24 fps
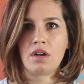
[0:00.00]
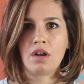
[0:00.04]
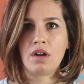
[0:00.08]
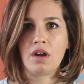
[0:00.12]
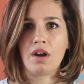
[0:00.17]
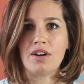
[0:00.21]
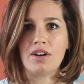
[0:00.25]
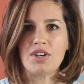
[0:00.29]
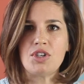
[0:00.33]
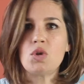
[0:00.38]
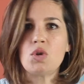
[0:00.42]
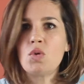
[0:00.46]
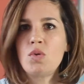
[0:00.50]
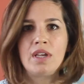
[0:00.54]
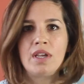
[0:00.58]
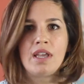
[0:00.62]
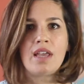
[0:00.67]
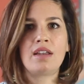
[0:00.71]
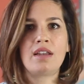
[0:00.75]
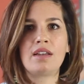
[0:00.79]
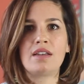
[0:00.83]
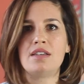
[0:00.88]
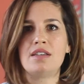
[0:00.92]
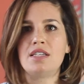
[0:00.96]
are doing
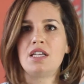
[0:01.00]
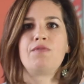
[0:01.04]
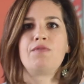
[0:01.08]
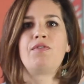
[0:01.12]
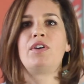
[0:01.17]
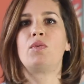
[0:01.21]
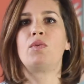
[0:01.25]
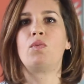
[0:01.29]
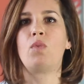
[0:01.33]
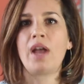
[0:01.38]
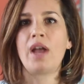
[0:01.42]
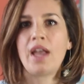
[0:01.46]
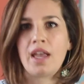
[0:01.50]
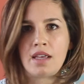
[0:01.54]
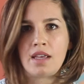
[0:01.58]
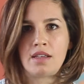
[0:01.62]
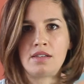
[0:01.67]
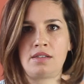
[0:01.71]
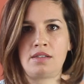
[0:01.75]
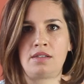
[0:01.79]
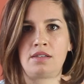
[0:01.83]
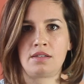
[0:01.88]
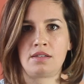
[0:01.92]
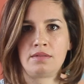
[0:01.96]
it in different
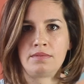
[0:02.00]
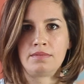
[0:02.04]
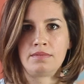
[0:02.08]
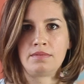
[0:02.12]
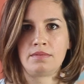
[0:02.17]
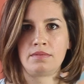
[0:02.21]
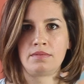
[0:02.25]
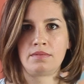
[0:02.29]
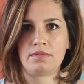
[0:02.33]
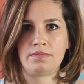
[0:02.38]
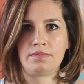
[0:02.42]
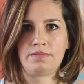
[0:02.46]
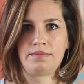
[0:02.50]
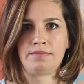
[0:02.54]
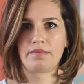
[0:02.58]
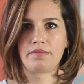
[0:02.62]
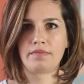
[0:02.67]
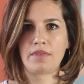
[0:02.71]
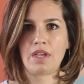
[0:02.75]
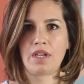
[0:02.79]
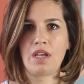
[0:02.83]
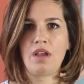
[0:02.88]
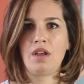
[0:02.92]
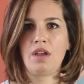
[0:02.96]
ways?
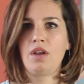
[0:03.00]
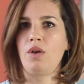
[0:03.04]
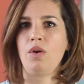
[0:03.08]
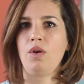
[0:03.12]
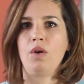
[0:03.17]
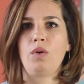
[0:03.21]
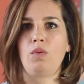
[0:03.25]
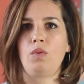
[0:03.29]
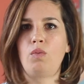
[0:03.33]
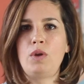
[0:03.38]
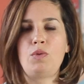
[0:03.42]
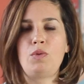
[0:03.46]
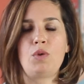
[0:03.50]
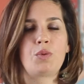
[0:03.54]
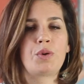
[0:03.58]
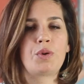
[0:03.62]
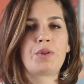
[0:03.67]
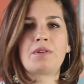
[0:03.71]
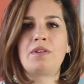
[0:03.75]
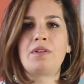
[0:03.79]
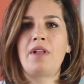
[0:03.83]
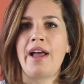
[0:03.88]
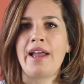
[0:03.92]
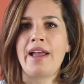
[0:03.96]
We work with
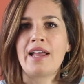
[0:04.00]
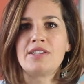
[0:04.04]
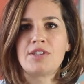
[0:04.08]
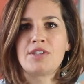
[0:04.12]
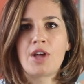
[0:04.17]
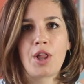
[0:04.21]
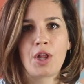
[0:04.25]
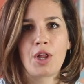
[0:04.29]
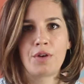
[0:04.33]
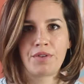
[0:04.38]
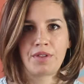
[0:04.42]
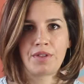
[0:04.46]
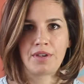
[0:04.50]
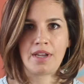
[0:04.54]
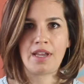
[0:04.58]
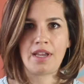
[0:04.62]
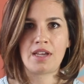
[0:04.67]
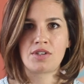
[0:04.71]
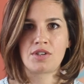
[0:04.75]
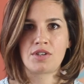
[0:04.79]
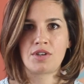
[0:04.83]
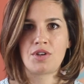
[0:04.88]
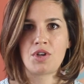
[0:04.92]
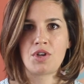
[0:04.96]
clients all over the
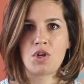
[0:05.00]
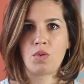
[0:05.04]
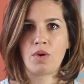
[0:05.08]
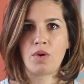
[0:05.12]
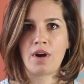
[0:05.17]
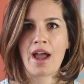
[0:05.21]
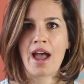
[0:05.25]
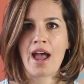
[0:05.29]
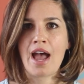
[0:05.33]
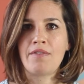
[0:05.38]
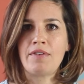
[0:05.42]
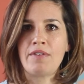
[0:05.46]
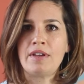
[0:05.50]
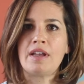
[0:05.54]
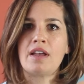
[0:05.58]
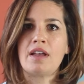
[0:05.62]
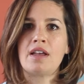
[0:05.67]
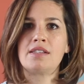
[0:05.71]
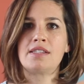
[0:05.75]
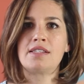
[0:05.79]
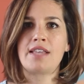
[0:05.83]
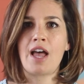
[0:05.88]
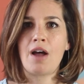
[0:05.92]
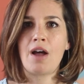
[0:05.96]
nation who are having
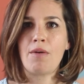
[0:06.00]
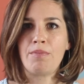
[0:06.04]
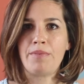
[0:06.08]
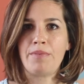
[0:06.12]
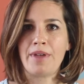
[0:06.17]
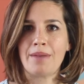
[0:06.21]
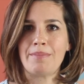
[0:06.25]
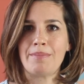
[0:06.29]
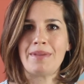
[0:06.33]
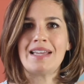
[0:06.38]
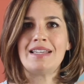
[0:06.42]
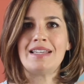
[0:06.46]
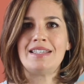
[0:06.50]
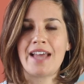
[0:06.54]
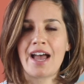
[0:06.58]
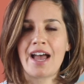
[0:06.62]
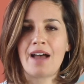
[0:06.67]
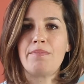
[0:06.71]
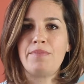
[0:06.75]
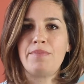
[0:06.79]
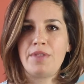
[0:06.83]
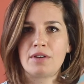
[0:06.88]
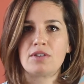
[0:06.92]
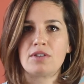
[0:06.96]
us help them
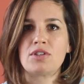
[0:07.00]
adapt their